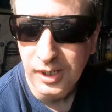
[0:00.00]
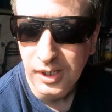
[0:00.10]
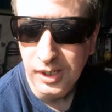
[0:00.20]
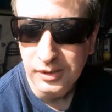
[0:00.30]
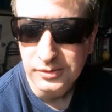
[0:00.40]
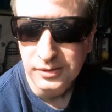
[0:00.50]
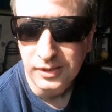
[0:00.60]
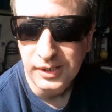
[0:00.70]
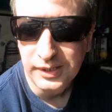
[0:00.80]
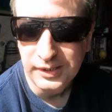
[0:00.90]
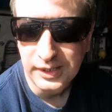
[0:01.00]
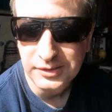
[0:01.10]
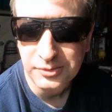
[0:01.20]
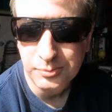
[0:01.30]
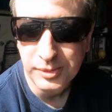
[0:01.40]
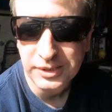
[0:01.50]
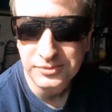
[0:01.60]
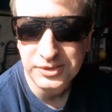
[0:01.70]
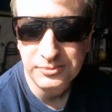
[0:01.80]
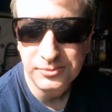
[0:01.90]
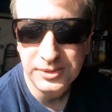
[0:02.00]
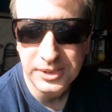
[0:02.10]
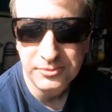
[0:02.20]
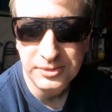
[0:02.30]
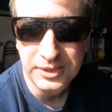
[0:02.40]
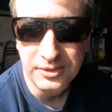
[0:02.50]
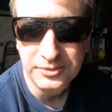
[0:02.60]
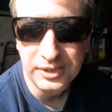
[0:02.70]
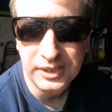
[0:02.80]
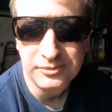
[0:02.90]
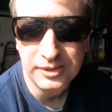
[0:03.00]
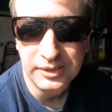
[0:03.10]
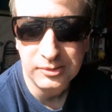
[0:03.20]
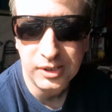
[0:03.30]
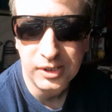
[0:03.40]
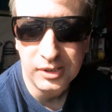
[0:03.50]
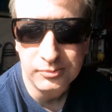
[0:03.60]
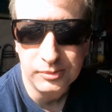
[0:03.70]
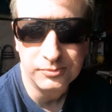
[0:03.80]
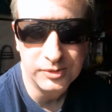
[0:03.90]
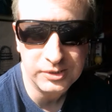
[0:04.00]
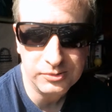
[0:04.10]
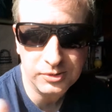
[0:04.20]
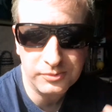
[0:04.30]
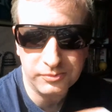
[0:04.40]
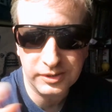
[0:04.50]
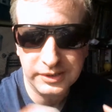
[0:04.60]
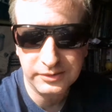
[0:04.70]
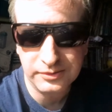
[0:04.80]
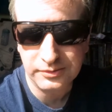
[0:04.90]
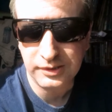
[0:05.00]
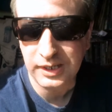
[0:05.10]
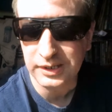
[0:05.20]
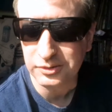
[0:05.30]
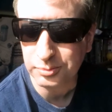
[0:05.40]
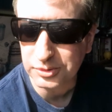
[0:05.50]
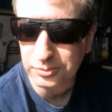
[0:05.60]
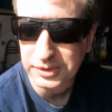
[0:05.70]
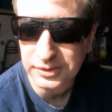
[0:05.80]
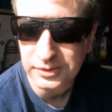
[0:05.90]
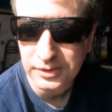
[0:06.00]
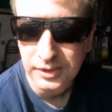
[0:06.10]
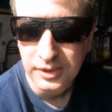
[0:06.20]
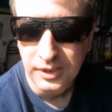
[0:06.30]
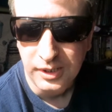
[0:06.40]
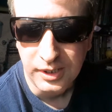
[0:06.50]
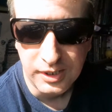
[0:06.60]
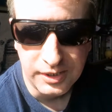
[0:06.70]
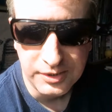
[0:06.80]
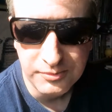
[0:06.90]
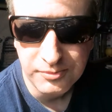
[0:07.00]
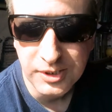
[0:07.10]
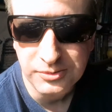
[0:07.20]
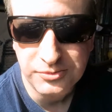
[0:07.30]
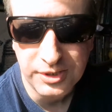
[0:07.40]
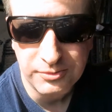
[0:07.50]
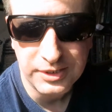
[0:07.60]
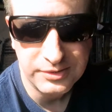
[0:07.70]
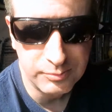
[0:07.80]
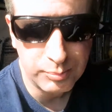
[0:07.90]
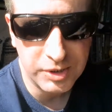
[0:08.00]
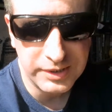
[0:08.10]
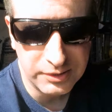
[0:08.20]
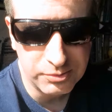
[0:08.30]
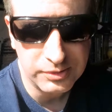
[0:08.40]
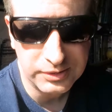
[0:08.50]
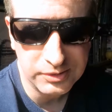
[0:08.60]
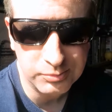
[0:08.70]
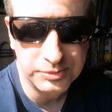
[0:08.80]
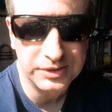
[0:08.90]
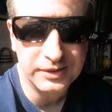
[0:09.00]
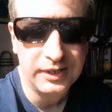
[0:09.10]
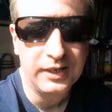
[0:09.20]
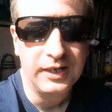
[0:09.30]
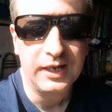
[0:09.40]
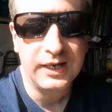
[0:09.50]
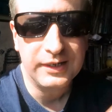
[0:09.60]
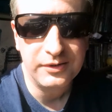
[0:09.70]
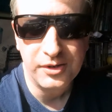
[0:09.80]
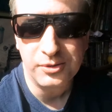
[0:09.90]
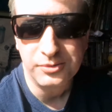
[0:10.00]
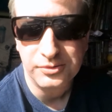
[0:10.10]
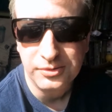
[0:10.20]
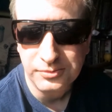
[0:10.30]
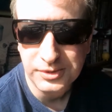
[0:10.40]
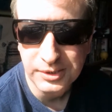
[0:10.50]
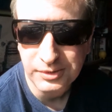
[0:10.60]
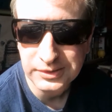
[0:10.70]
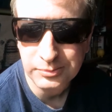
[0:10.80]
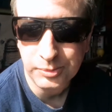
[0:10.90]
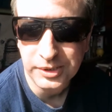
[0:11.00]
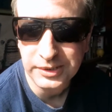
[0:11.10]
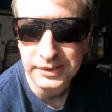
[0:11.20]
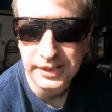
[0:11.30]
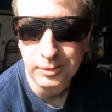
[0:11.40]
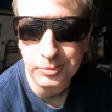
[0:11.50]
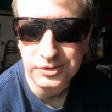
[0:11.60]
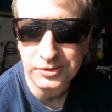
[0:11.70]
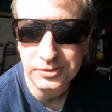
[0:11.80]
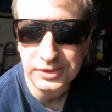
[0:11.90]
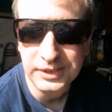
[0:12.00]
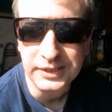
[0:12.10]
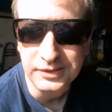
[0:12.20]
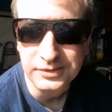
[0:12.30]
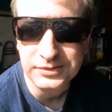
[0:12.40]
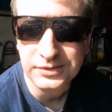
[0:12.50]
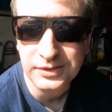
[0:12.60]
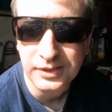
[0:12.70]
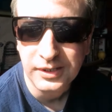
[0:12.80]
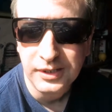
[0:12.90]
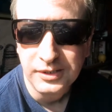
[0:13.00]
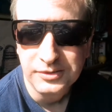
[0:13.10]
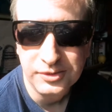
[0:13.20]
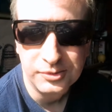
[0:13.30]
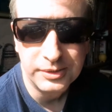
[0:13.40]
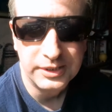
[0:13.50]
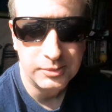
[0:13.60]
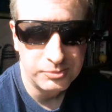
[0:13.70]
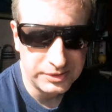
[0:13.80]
uh, I, as you may have seen from the other videos, I have had uh, file conflict clash between uh, the files generated by the quadcopter and those generated by the camera to do the links. So you end up